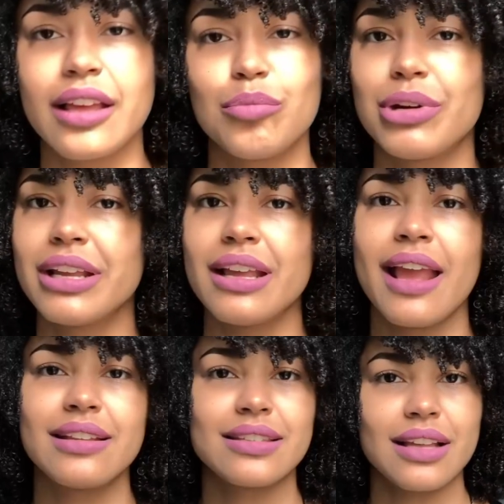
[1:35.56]

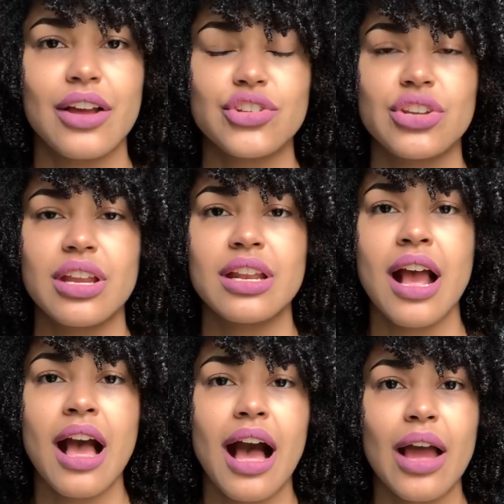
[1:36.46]
bringing a discussion.
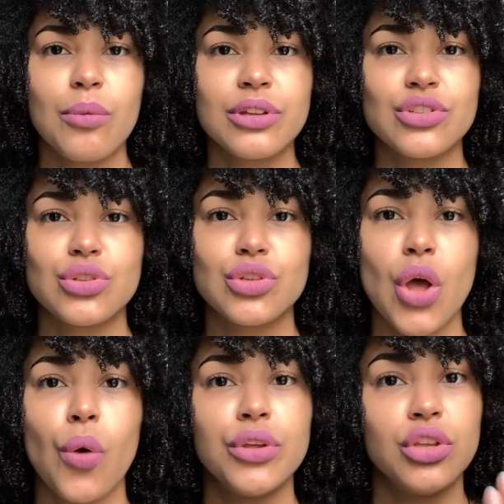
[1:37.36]
I want to
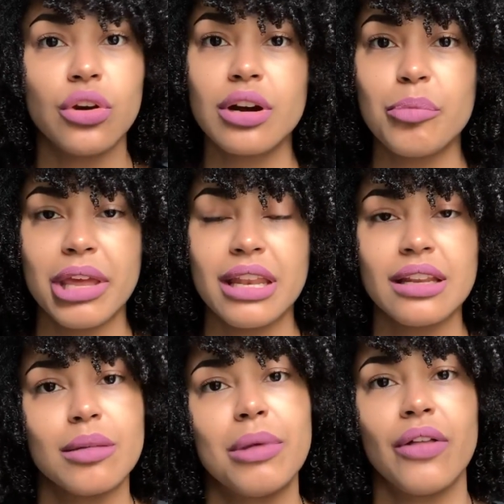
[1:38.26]
know your
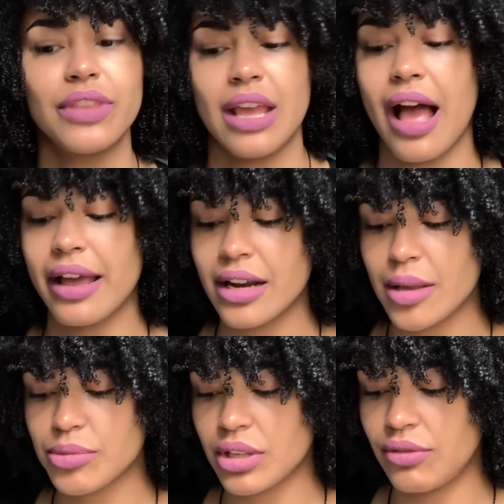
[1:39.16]
opinion about the
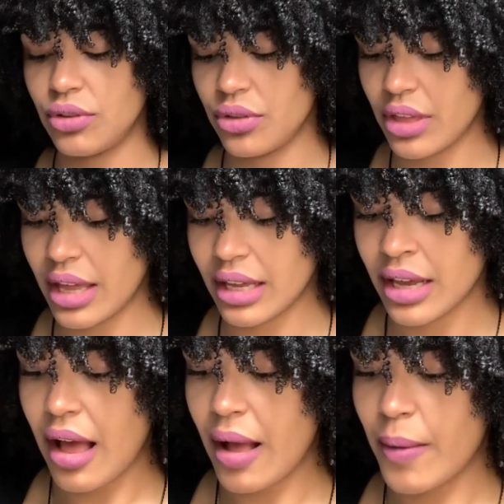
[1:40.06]
items. If you think
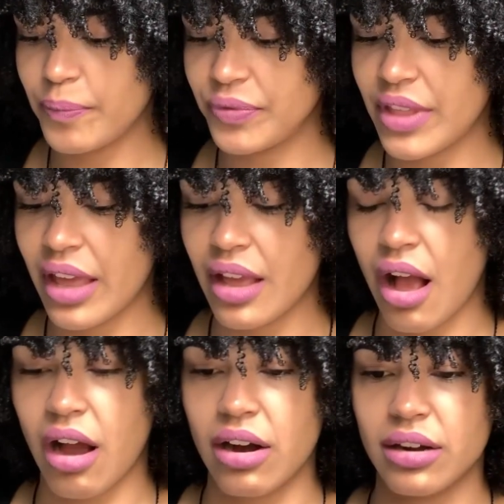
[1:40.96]
they
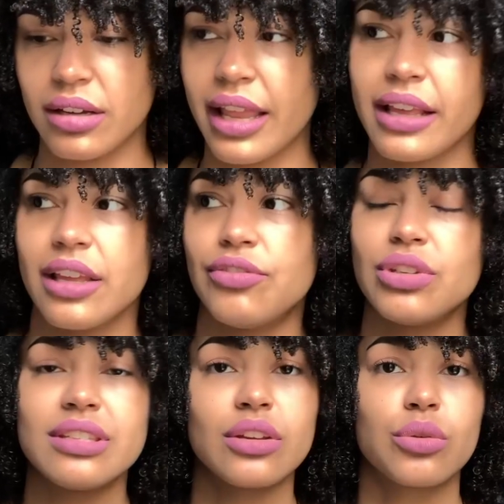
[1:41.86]
are if you
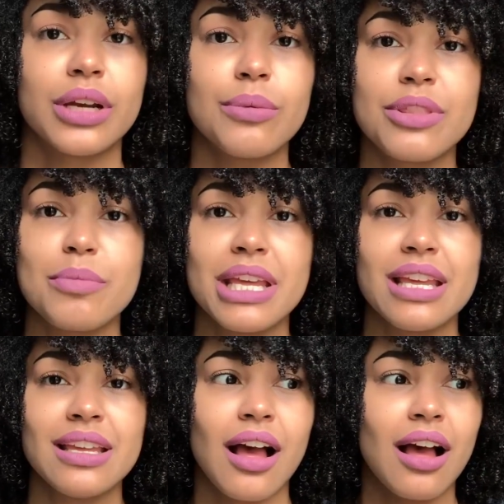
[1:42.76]
disagree with
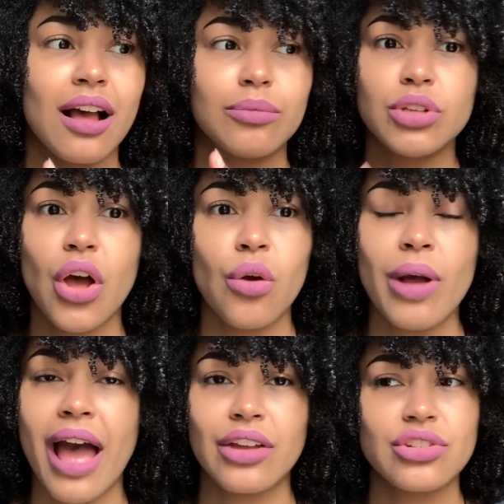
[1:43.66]
me, no,
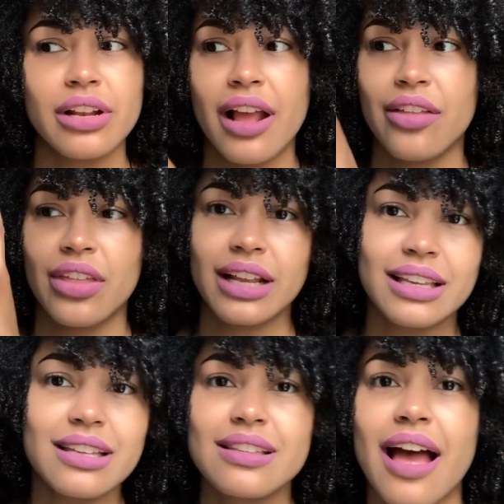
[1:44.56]
actually I think
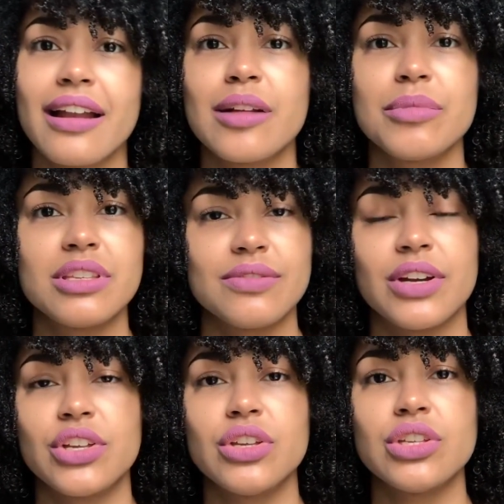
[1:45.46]
this item is
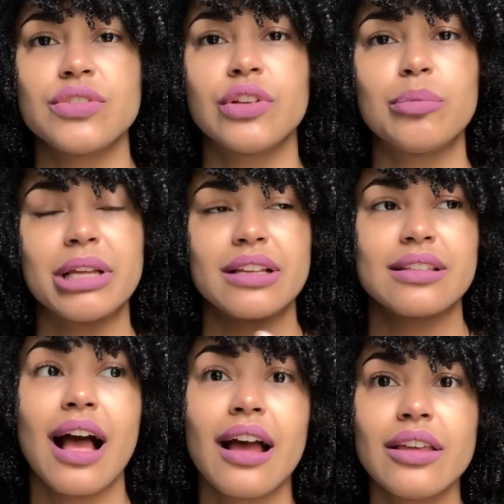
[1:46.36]
very useful
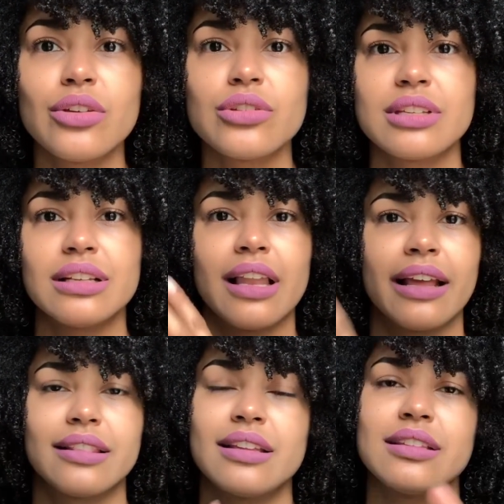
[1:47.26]
because I use it
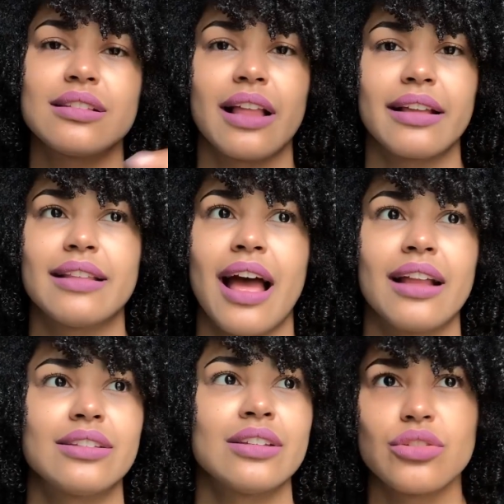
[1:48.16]
like this, like
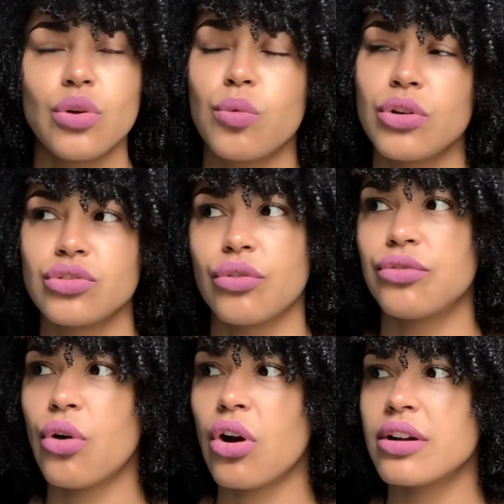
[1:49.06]
that, so on, so
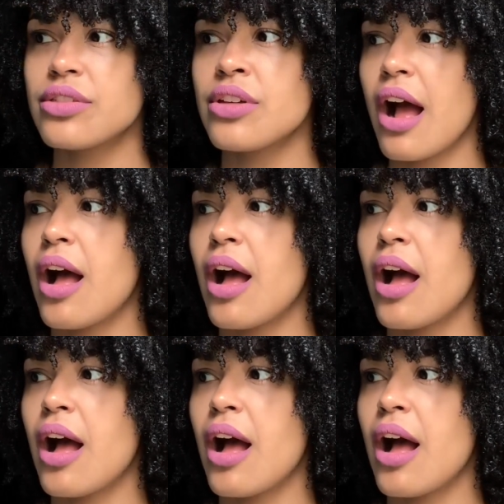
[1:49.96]
forth.